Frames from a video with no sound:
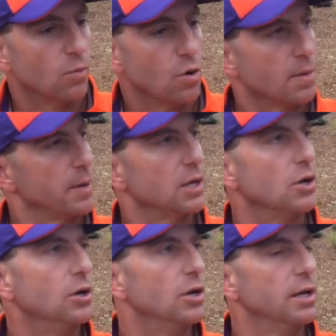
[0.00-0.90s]
want to be
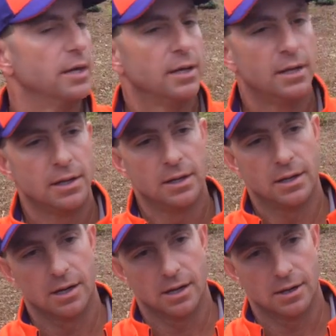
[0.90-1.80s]
good.
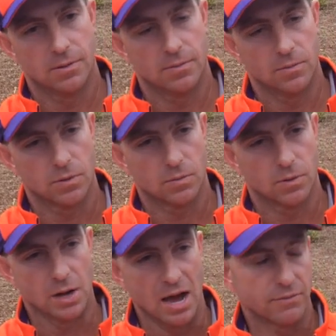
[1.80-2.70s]

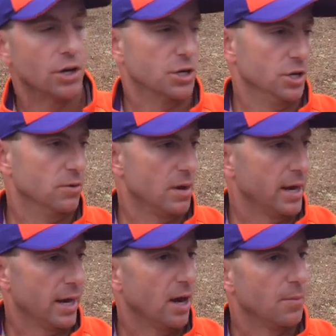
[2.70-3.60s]
We're not very good
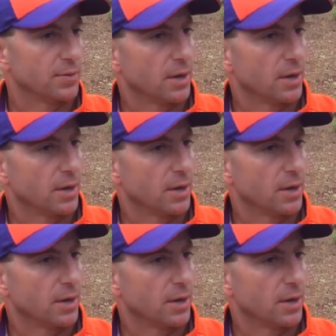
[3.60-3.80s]
right now, but